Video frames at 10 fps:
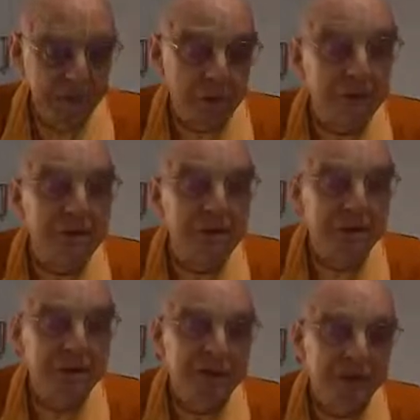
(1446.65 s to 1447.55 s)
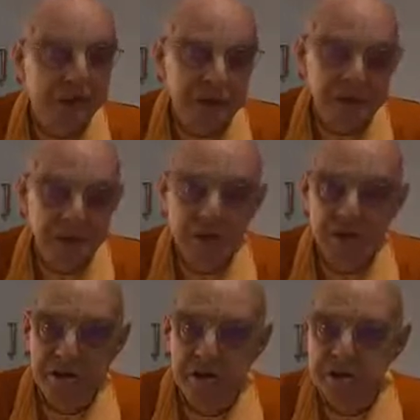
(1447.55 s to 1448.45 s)
earth in his
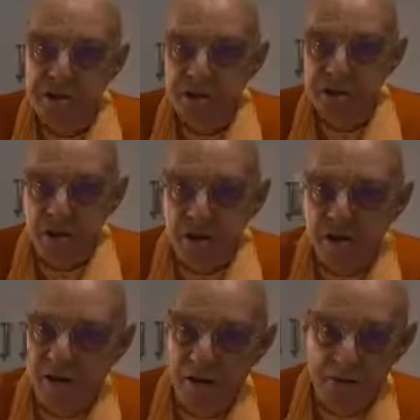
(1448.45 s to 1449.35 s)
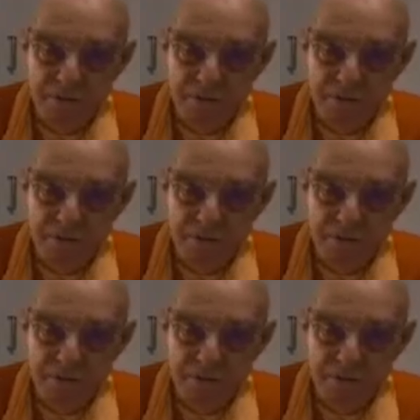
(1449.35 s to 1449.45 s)
incarnation as Varaha.